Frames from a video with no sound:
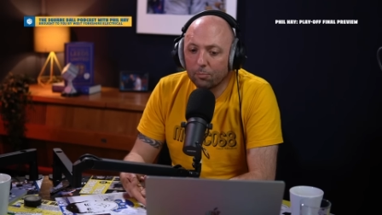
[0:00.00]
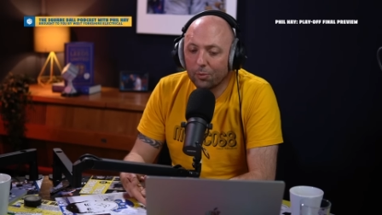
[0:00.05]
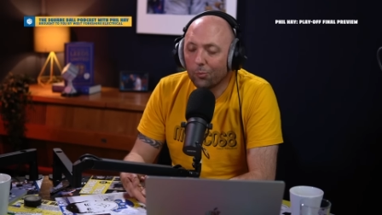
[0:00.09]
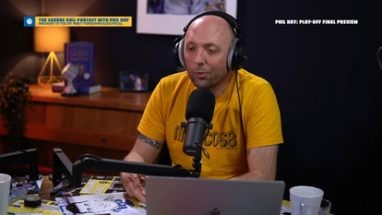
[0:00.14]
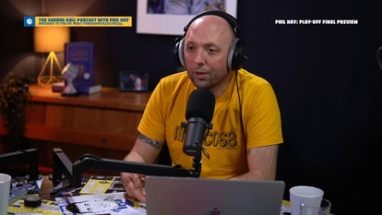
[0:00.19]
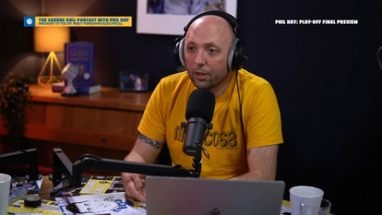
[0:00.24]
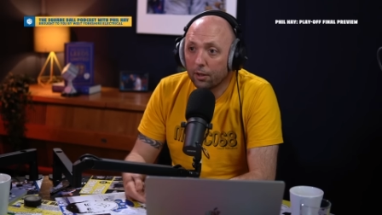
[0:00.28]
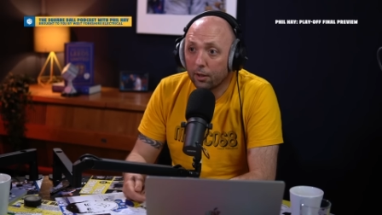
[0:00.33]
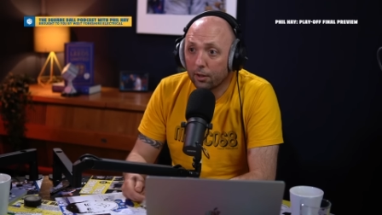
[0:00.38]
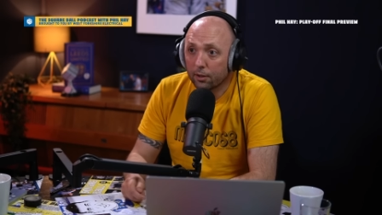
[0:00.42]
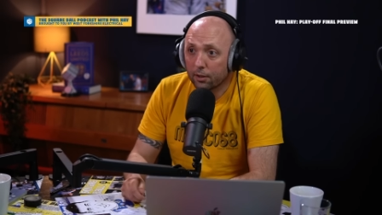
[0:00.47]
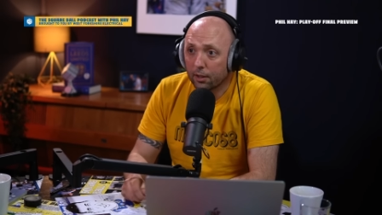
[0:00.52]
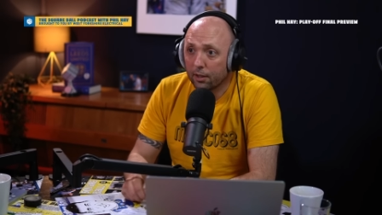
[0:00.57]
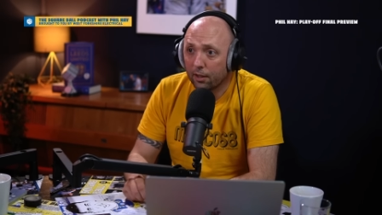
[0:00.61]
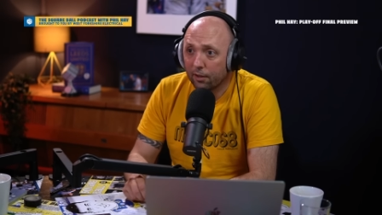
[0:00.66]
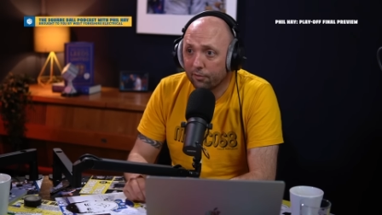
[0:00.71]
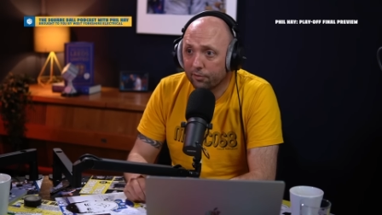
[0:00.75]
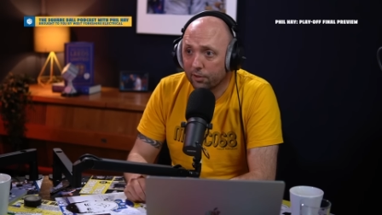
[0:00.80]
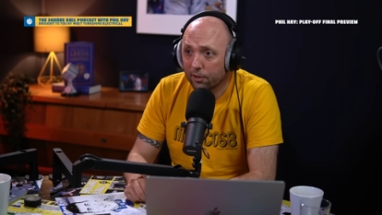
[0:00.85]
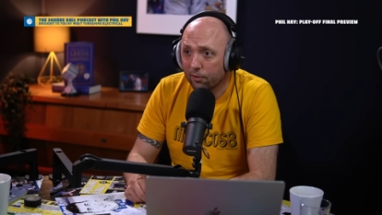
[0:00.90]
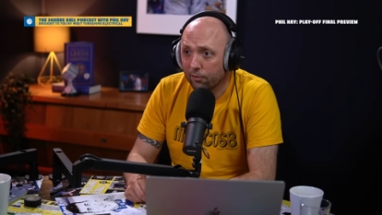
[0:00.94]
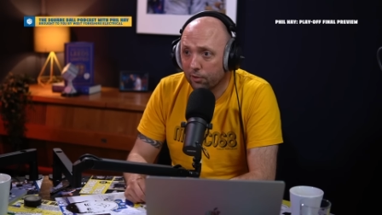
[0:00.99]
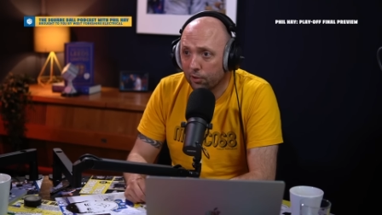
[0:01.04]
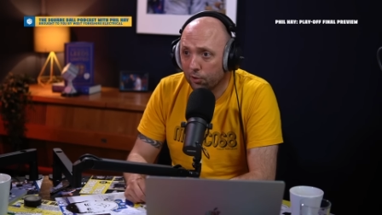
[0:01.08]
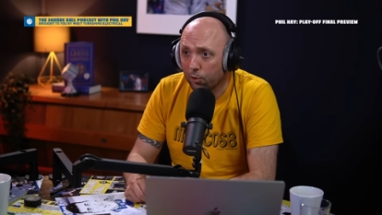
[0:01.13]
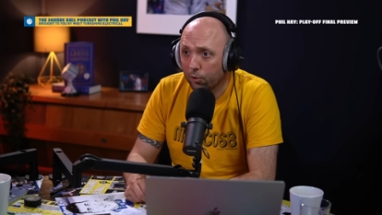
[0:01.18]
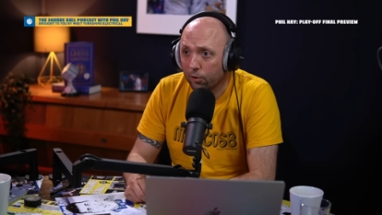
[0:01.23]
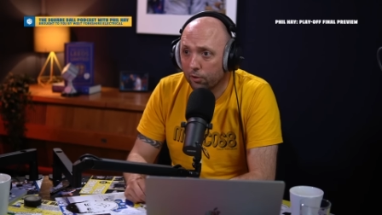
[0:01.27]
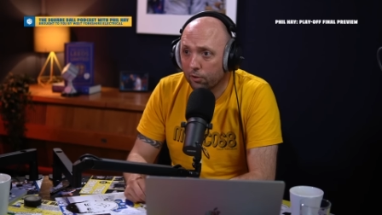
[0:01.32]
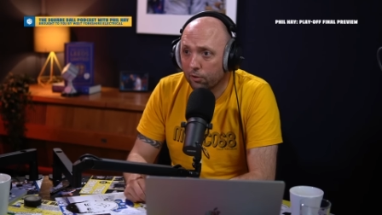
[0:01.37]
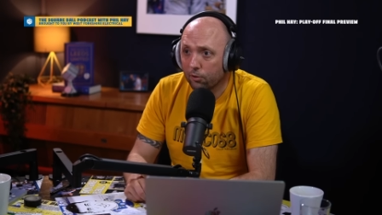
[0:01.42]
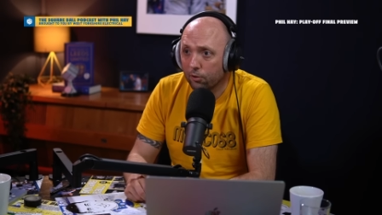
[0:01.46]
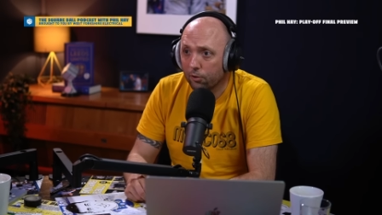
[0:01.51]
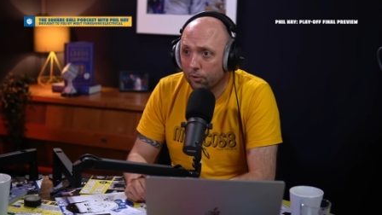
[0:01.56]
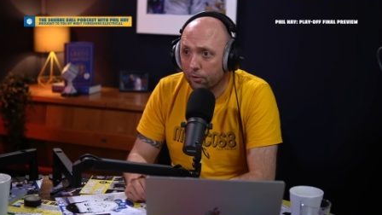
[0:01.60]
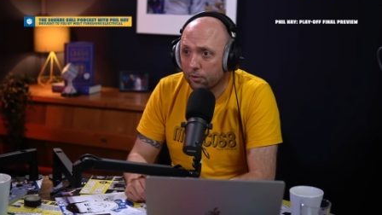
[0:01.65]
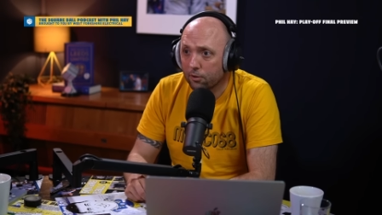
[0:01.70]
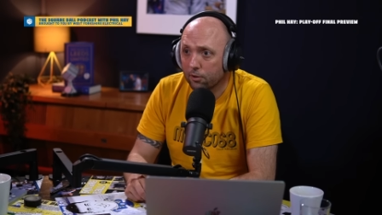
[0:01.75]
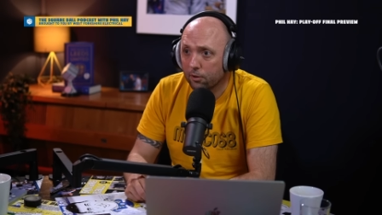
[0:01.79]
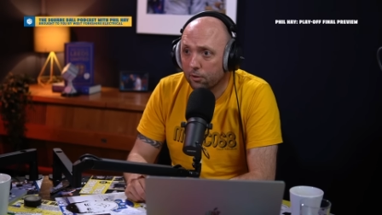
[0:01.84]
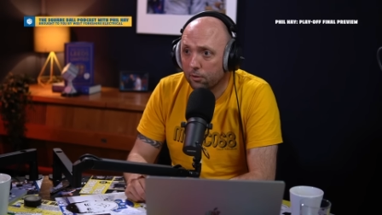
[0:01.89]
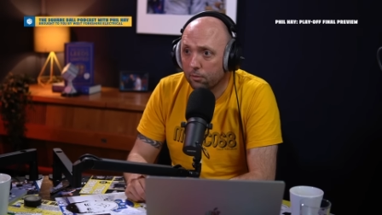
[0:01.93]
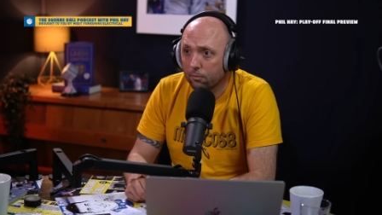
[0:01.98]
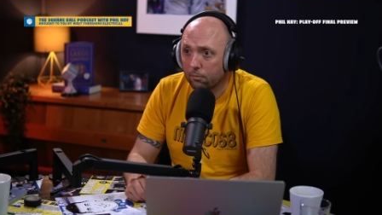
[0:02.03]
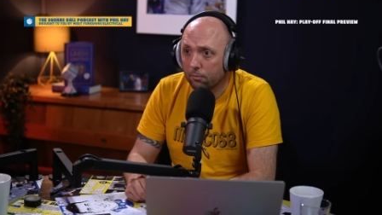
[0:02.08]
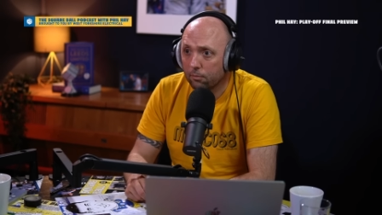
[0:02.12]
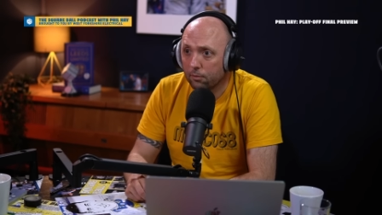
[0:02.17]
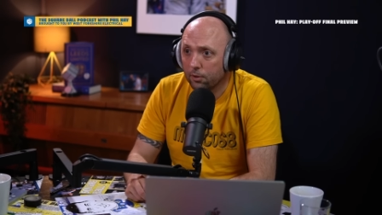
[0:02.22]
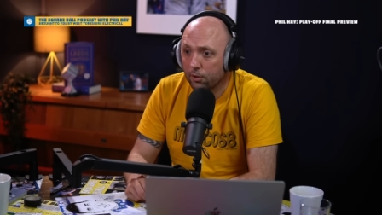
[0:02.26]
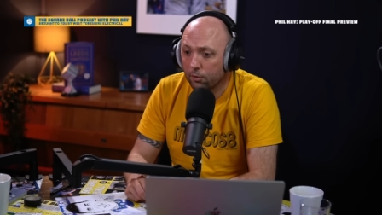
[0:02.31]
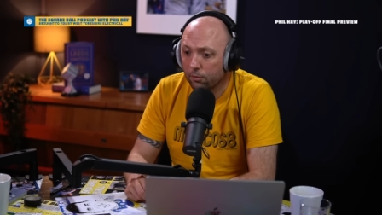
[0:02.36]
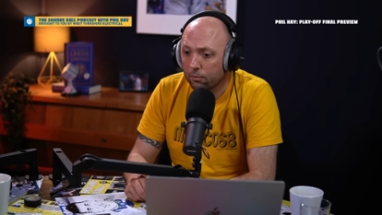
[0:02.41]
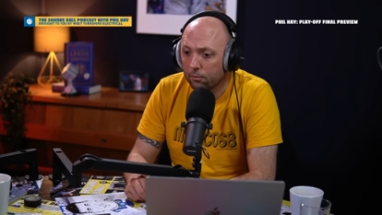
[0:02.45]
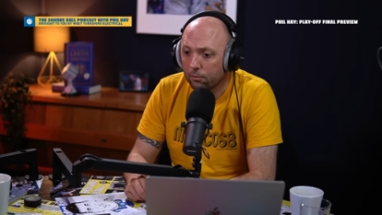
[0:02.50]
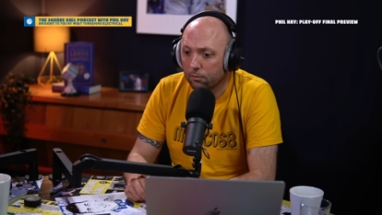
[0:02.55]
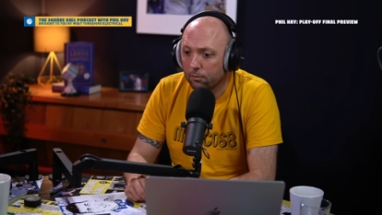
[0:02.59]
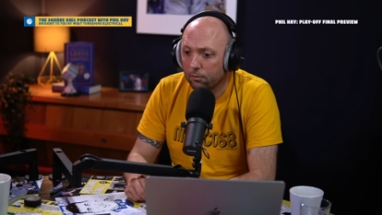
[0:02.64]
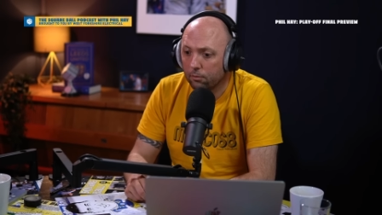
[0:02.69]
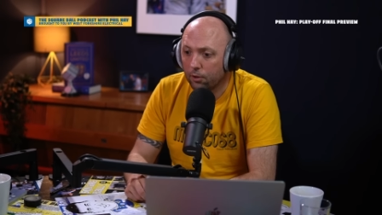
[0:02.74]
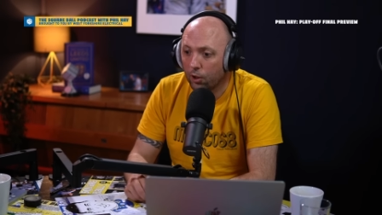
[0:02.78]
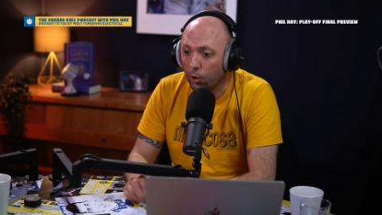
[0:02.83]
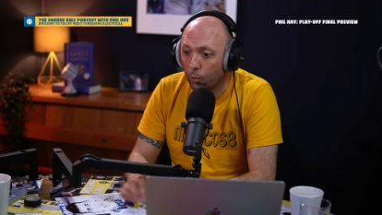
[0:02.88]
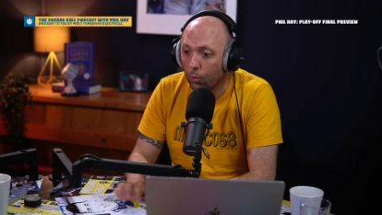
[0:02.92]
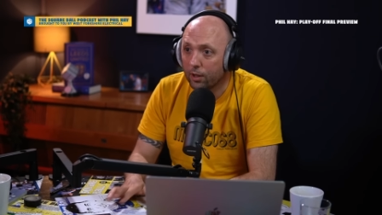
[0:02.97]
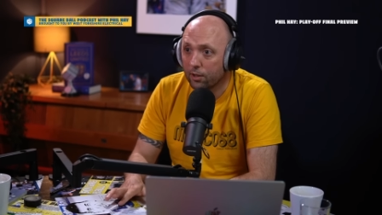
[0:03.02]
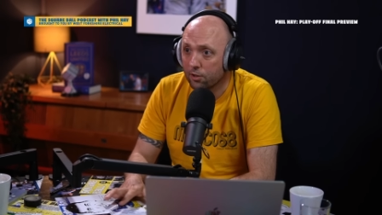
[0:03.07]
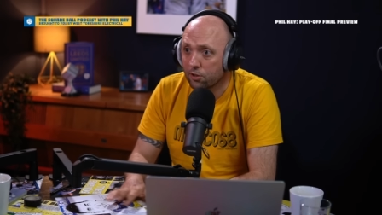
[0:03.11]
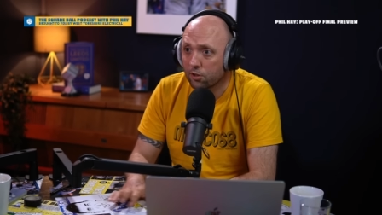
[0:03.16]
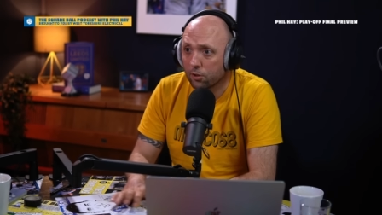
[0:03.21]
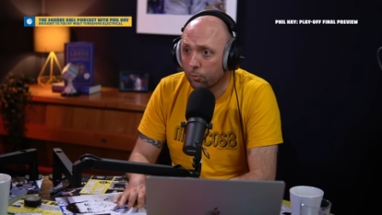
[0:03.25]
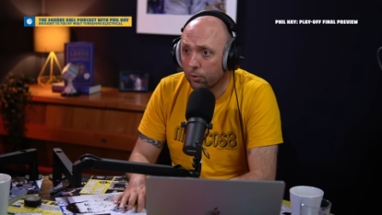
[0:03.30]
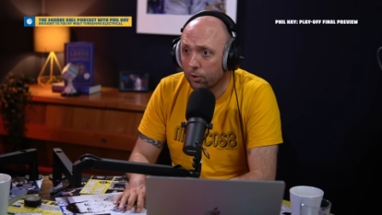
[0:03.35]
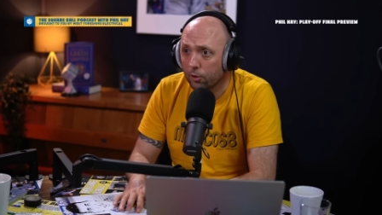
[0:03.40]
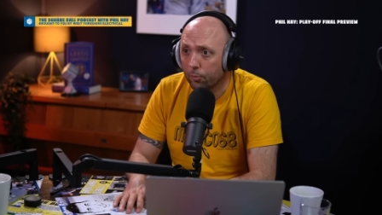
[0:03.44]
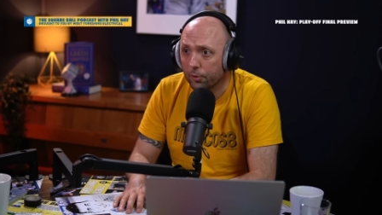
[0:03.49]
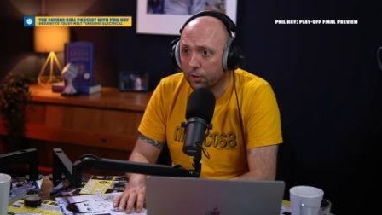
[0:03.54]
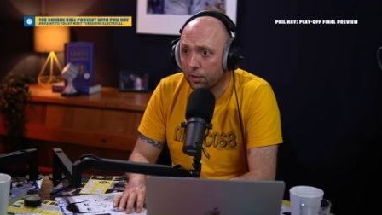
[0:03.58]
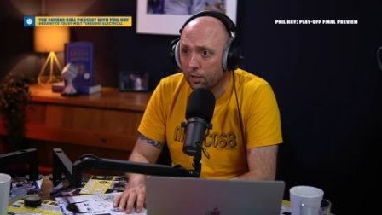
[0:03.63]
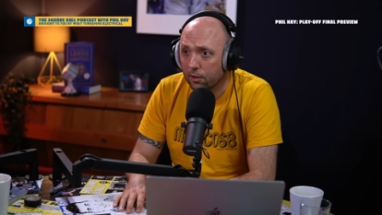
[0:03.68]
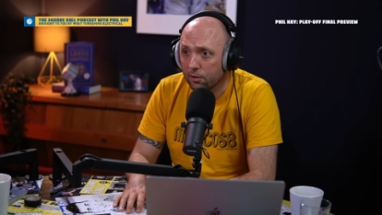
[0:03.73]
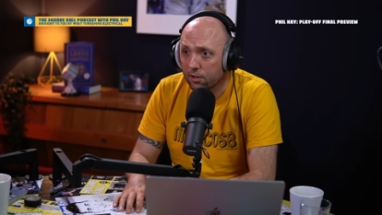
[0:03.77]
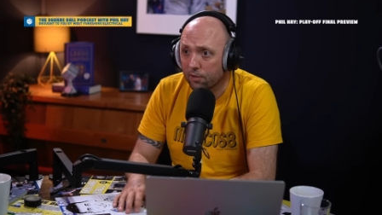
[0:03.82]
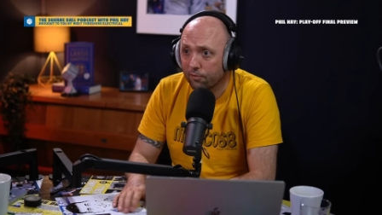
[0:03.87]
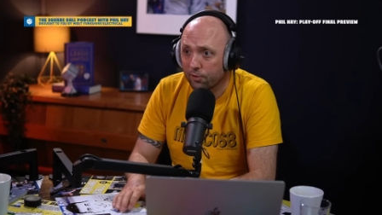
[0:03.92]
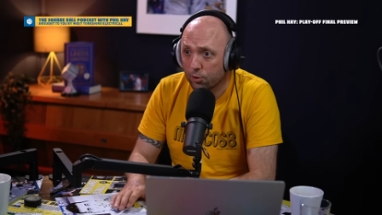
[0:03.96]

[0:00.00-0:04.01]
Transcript: but we are going to have to give a lot of thought to you know who it is that we're up against.